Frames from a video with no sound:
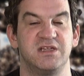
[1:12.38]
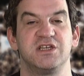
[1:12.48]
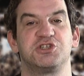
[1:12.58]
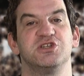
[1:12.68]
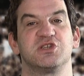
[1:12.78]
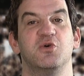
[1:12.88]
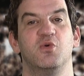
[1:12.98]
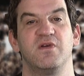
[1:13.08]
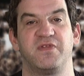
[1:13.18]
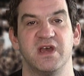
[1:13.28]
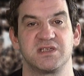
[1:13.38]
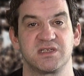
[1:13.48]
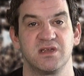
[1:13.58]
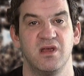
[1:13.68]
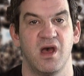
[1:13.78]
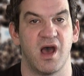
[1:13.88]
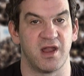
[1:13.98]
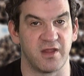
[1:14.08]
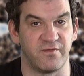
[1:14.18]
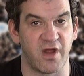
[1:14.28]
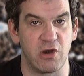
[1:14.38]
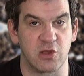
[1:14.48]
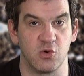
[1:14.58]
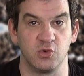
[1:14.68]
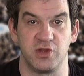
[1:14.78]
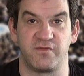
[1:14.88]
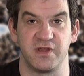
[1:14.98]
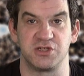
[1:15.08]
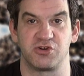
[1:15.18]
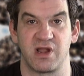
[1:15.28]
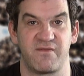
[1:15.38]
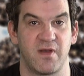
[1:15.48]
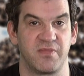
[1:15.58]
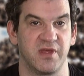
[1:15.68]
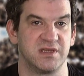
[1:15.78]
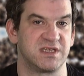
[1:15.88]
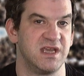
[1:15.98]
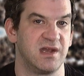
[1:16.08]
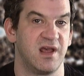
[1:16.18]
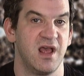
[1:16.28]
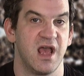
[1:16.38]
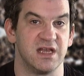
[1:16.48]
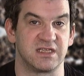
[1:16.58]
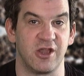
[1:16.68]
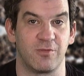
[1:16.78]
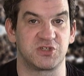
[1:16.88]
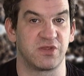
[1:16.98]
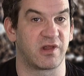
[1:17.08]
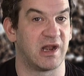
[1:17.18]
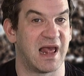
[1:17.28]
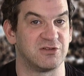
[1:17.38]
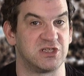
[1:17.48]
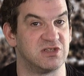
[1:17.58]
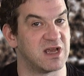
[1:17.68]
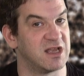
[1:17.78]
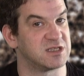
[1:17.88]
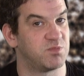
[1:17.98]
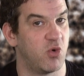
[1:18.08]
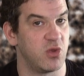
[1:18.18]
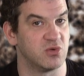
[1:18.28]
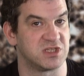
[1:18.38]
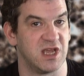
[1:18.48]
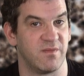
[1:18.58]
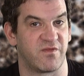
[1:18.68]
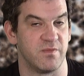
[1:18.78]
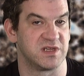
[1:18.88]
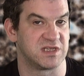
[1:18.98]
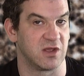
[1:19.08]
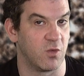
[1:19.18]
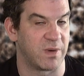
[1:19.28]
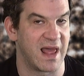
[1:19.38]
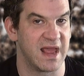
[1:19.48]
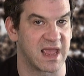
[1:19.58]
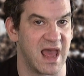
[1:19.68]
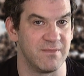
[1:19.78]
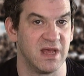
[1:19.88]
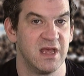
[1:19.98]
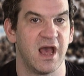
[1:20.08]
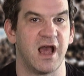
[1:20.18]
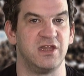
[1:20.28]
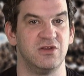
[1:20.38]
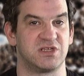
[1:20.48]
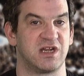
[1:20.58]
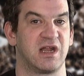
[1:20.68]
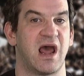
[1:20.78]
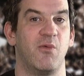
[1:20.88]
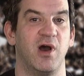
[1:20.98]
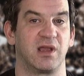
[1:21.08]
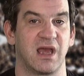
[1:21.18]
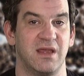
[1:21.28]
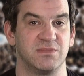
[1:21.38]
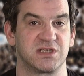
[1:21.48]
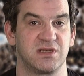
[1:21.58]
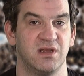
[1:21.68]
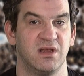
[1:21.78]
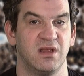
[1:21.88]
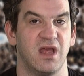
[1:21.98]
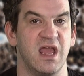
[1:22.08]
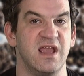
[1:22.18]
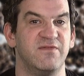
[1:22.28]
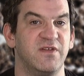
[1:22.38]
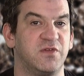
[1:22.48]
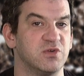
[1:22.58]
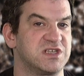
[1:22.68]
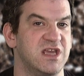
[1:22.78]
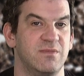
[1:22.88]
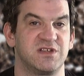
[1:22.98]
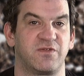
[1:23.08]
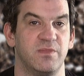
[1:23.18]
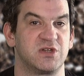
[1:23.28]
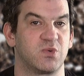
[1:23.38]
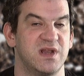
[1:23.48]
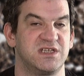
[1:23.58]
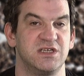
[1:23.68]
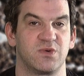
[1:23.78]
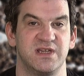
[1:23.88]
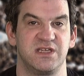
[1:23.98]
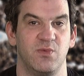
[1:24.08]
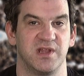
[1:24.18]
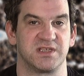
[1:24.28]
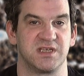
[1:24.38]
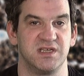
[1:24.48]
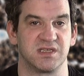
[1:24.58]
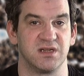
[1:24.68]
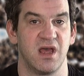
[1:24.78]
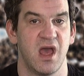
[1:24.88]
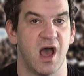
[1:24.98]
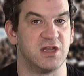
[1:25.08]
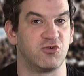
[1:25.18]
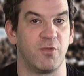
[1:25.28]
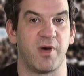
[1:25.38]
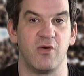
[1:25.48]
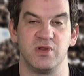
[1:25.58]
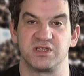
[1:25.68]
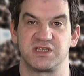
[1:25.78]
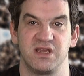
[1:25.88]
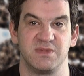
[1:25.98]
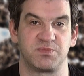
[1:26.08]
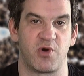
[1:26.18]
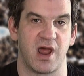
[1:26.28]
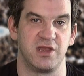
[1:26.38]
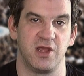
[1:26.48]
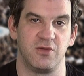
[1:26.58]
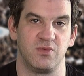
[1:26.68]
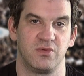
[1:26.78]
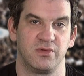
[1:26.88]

addition to all of this, another very cool new feature in FM13 is the option that allows you to export your team from the single-player game and use it in network games, even if your team is from the 2021 season and your opponent's team is brand new.